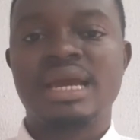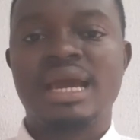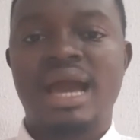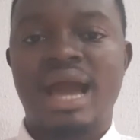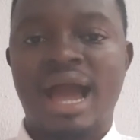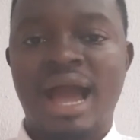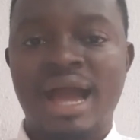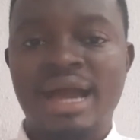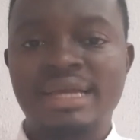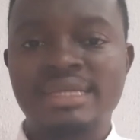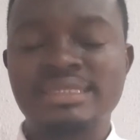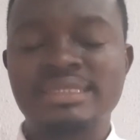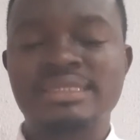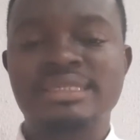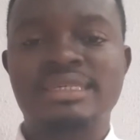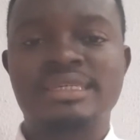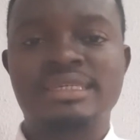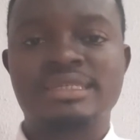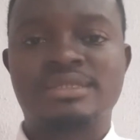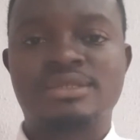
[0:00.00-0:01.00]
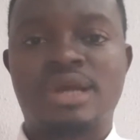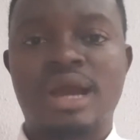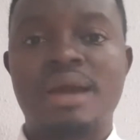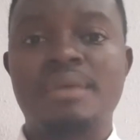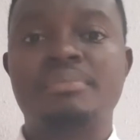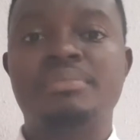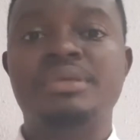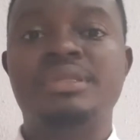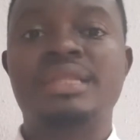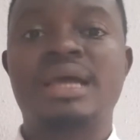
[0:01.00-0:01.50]
And it
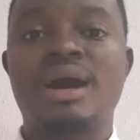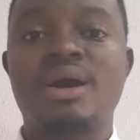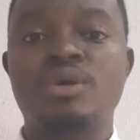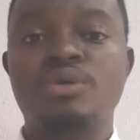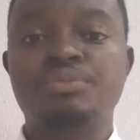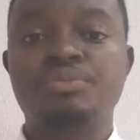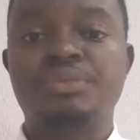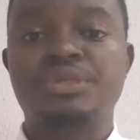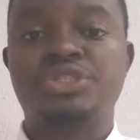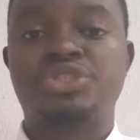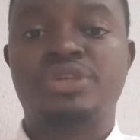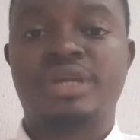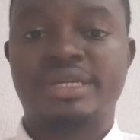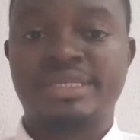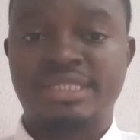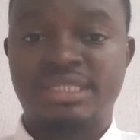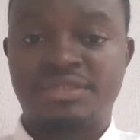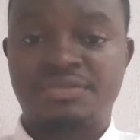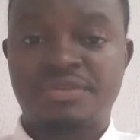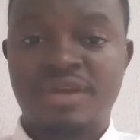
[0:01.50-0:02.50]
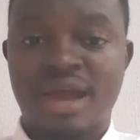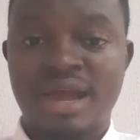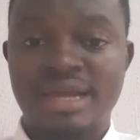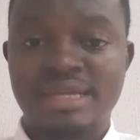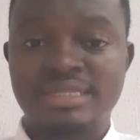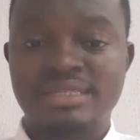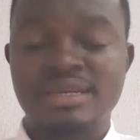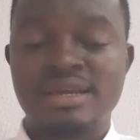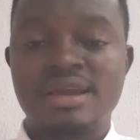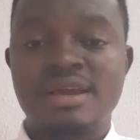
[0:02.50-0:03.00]
can now be
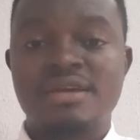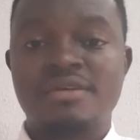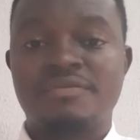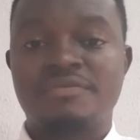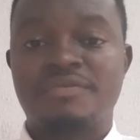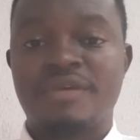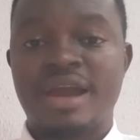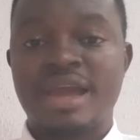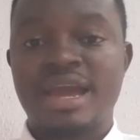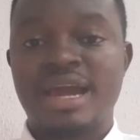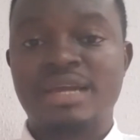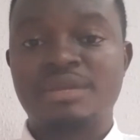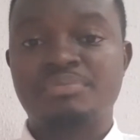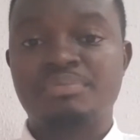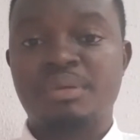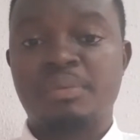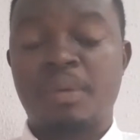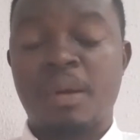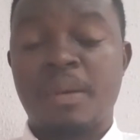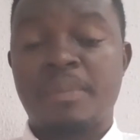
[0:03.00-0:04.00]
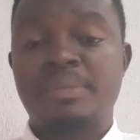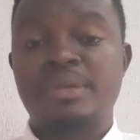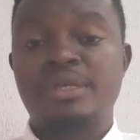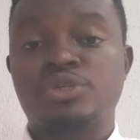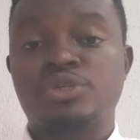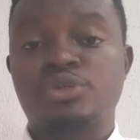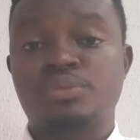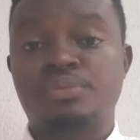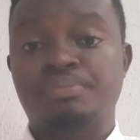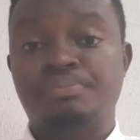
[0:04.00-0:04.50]
transferred via, probably
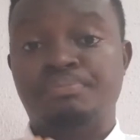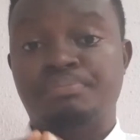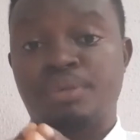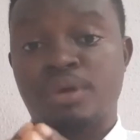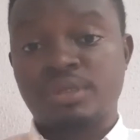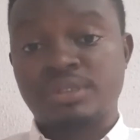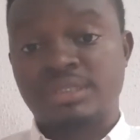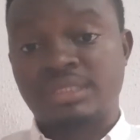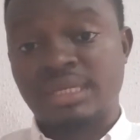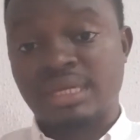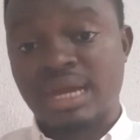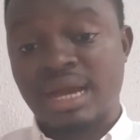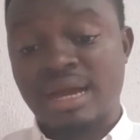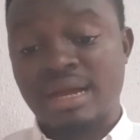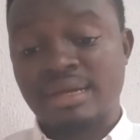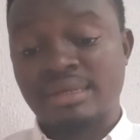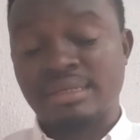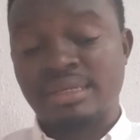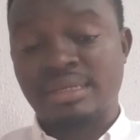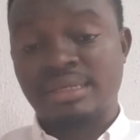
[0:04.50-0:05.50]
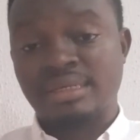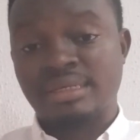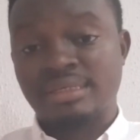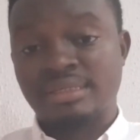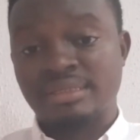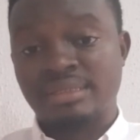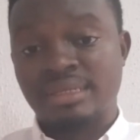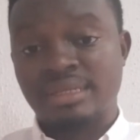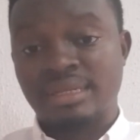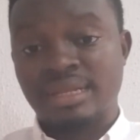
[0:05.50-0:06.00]
bought
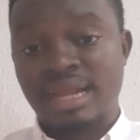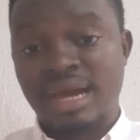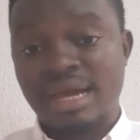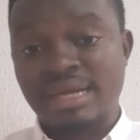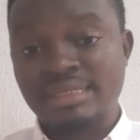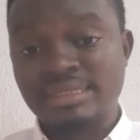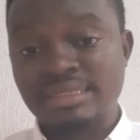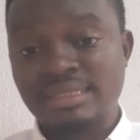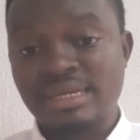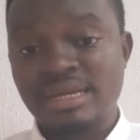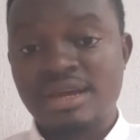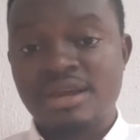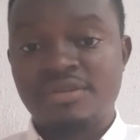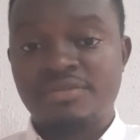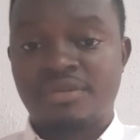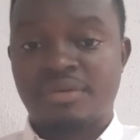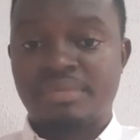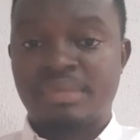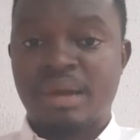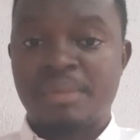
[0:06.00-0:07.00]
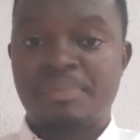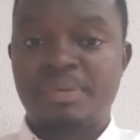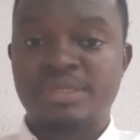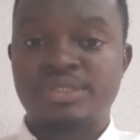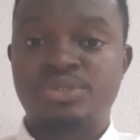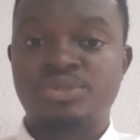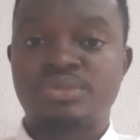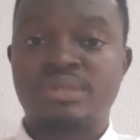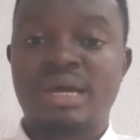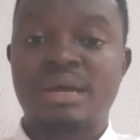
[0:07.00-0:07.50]
the land from that
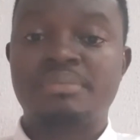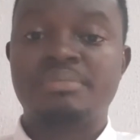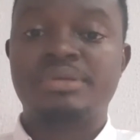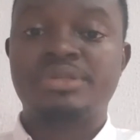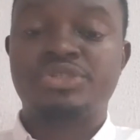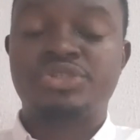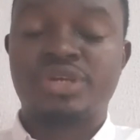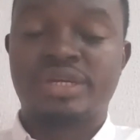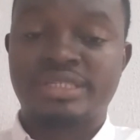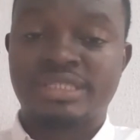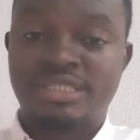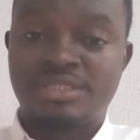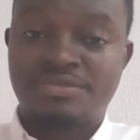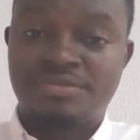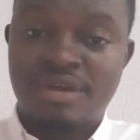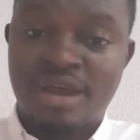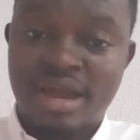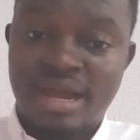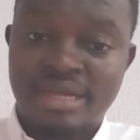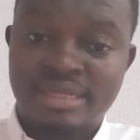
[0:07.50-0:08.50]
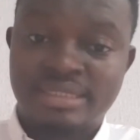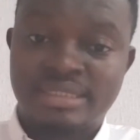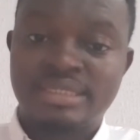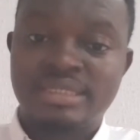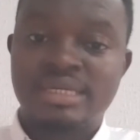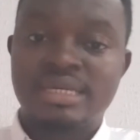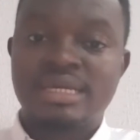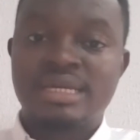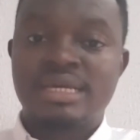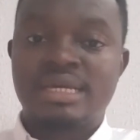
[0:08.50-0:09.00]
person, now be transferred,
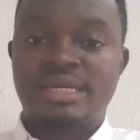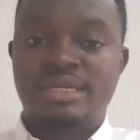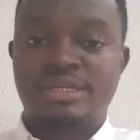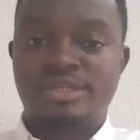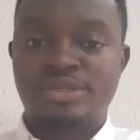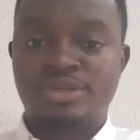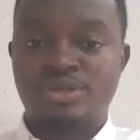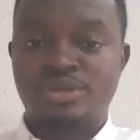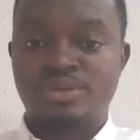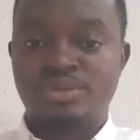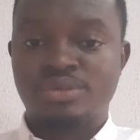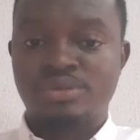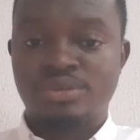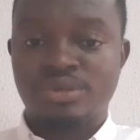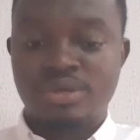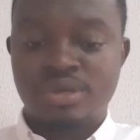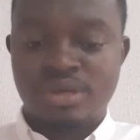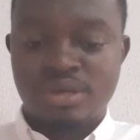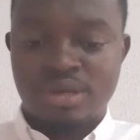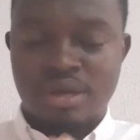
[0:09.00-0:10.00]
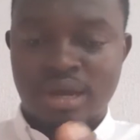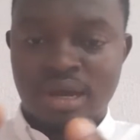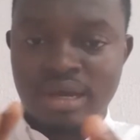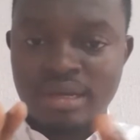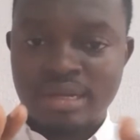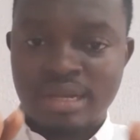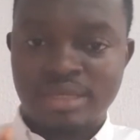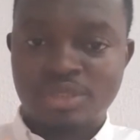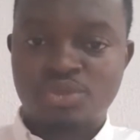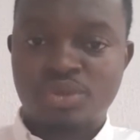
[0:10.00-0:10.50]

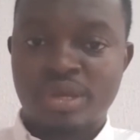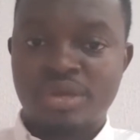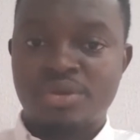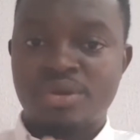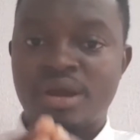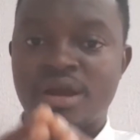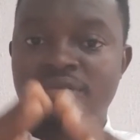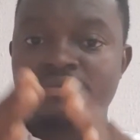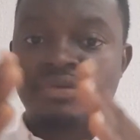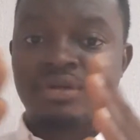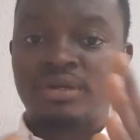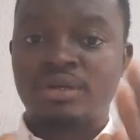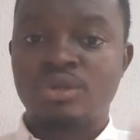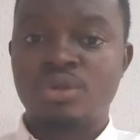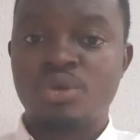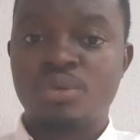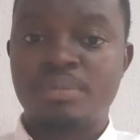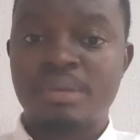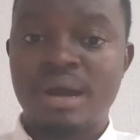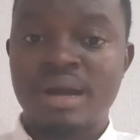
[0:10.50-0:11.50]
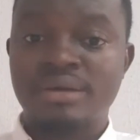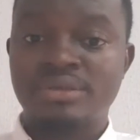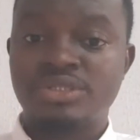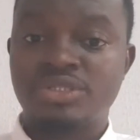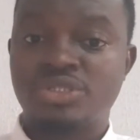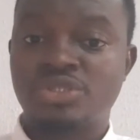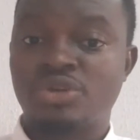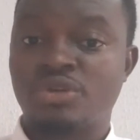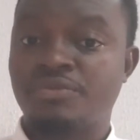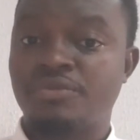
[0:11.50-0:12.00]
that's why you have a global
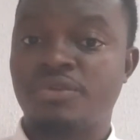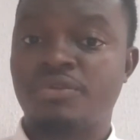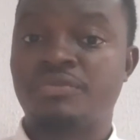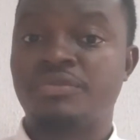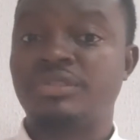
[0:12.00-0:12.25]
CFO.